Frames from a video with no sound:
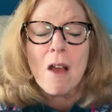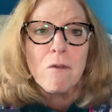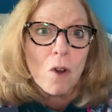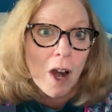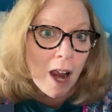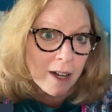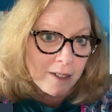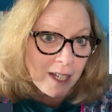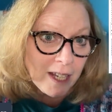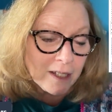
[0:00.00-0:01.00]
For our
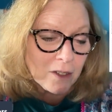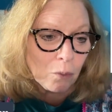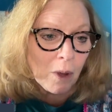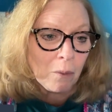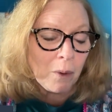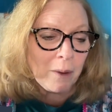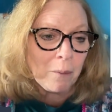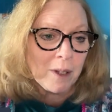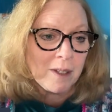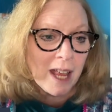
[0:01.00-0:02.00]
teens, what we
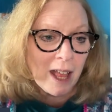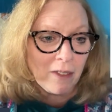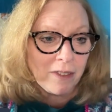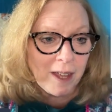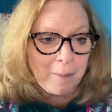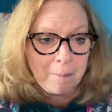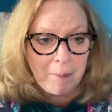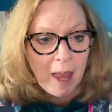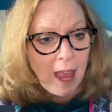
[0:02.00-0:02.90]
would tell them